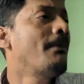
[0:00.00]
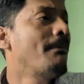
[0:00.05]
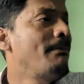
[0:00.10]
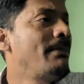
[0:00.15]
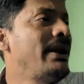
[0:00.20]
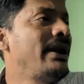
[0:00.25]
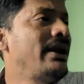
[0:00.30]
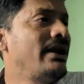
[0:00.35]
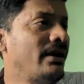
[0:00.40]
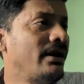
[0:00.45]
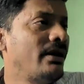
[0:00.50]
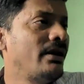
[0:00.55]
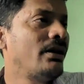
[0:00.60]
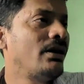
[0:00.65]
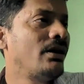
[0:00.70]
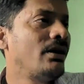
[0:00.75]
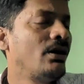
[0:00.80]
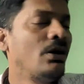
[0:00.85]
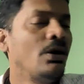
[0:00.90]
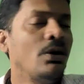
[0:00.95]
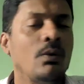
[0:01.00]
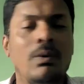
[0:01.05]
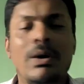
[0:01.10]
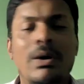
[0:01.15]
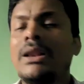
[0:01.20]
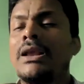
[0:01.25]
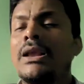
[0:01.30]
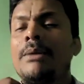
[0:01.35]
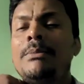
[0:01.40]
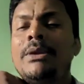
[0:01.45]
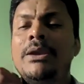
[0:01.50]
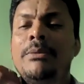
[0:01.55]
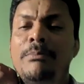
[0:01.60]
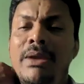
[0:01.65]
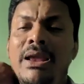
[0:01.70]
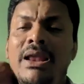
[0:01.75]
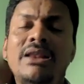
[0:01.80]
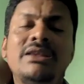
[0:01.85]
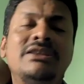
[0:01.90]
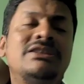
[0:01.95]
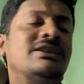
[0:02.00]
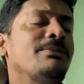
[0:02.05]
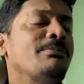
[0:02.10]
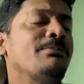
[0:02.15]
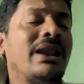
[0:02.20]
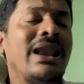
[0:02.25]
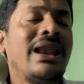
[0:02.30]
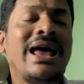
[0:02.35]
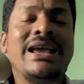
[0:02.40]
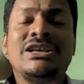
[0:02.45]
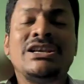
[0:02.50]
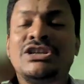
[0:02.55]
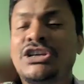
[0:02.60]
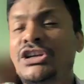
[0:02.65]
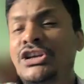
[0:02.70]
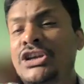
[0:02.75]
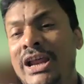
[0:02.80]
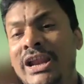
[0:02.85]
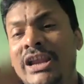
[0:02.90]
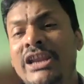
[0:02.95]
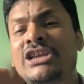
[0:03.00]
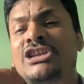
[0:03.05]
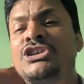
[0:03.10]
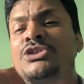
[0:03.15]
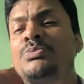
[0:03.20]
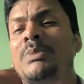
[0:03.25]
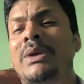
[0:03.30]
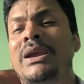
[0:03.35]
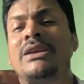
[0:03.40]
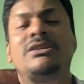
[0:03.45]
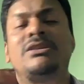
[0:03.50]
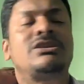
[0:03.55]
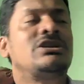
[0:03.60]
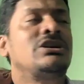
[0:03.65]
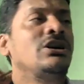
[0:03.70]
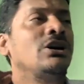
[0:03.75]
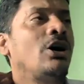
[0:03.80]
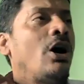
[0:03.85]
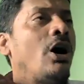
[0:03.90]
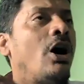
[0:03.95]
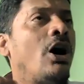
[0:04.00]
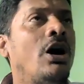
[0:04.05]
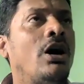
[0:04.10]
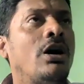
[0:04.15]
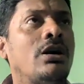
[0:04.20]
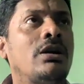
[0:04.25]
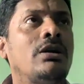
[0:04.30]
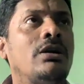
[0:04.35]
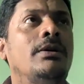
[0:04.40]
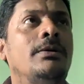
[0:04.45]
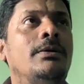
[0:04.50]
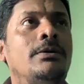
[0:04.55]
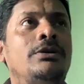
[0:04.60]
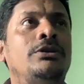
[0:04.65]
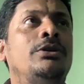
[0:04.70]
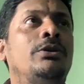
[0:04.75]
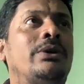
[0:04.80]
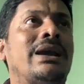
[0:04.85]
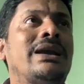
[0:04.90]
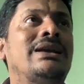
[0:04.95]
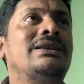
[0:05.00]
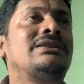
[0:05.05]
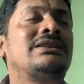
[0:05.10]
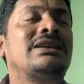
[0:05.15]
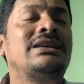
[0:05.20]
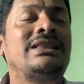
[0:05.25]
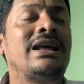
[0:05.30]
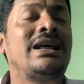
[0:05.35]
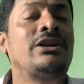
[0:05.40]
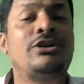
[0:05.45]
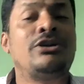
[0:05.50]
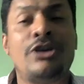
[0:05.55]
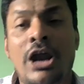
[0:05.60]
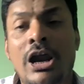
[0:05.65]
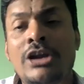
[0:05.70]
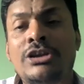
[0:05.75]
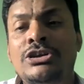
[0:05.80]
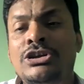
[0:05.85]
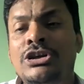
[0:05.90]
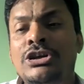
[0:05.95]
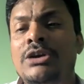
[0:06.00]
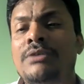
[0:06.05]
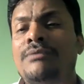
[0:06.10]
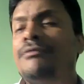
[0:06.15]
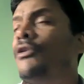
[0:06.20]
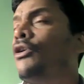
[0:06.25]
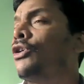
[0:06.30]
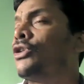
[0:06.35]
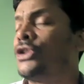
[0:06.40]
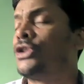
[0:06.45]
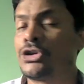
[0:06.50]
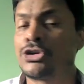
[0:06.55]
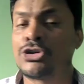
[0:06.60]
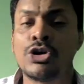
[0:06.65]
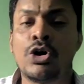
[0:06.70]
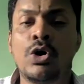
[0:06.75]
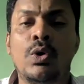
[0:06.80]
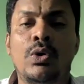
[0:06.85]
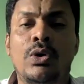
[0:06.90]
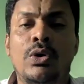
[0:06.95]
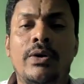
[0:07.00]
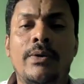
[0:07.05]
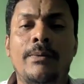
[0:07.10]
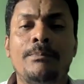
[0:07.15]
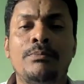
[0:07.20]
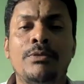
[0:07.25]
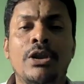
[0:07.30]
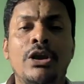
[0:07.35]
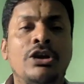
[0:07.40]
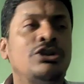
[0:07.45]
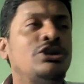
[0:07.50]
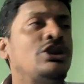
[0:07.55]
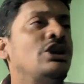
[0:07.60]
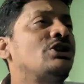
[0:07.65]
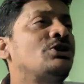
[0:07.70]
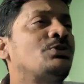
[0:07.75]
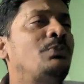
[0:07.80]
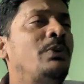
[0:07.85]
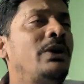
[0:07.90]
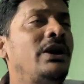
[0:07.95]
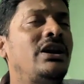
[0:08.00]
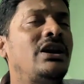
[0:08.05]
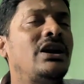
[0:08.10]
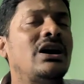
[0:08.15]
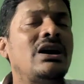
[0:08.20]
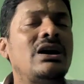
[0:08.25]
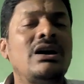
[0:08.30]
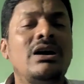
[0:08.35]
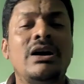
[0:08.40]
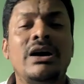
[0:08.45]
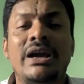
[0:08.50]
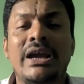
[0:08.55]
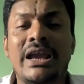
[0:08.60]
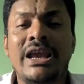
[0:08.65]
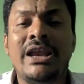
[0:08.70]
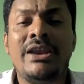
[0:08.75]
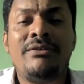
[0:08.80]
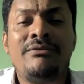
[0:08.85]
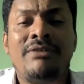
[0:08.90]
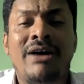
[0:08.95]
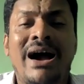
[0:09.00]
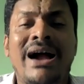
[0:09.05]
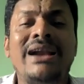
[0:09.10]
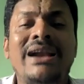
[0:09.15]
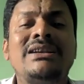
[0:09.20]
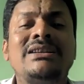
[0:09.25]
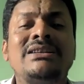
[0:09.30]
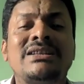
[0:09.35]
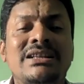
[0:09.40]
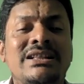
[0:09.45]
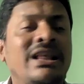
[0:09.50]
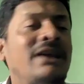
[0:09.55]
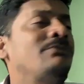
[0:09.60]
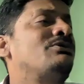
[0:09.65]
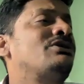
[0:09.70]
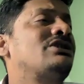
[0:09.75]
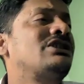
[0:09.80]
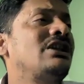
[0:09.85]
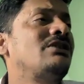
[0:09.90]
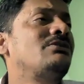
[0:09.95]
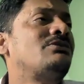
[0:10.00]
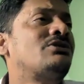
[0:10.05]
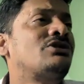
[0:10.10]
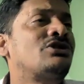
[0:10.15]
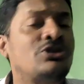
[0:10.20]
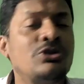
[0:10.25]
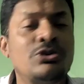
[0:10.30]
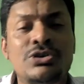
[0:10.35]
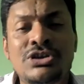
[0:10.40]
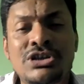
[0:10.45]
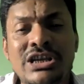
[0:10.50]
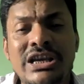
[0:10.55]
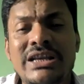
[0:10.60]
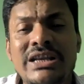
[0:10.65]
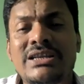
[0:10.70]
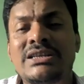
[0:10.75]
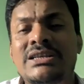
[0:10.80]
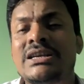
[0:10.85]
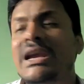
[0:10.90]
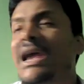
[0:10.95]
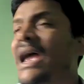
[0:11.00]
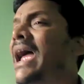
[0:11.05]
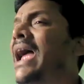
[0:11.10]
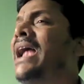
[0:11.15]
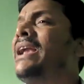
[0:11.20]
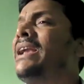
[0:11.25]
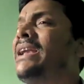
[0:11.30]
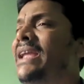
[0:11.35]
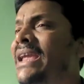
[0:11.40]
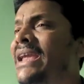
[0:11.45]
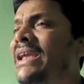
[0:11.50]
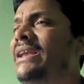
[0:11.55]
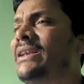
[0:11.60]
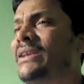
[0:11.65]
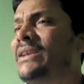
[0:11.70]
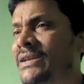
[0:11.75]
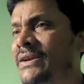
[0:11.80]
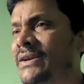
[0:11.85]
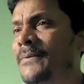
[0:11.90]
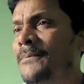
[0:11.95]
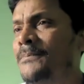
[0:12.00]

meal. Welcoming meal symbolizing nourishment, or you can say that nurture for the soul. The speaker invites themselves to sit and eat